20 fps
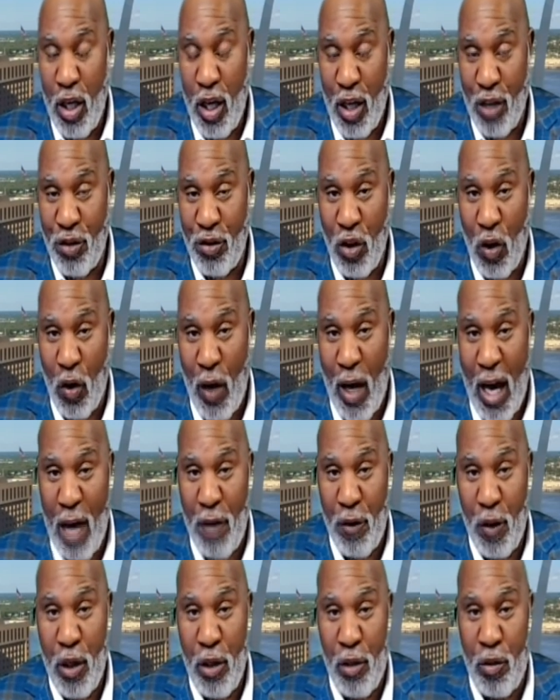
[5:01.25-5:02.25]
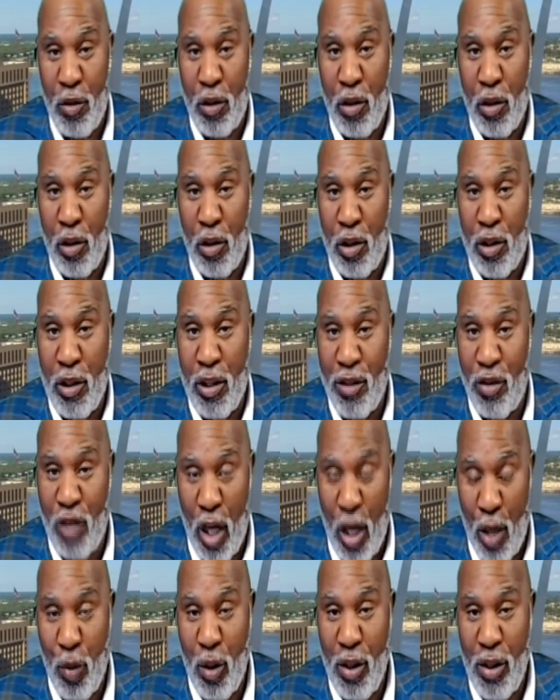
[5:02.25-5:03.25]
And so I think these
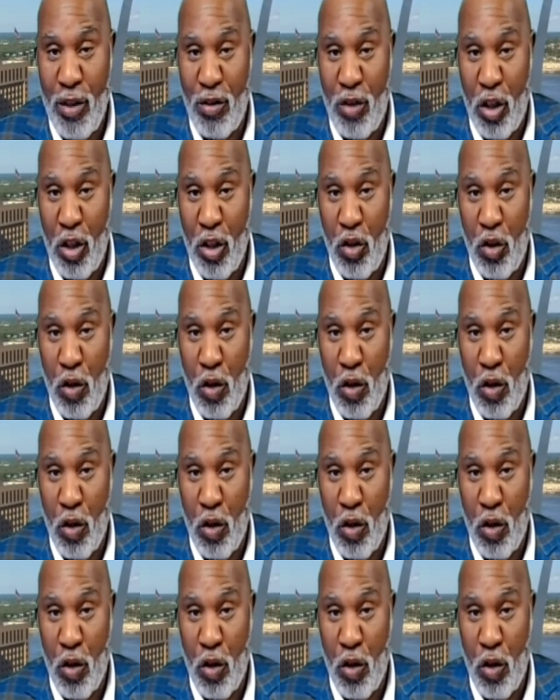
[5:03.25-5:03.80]
companies and these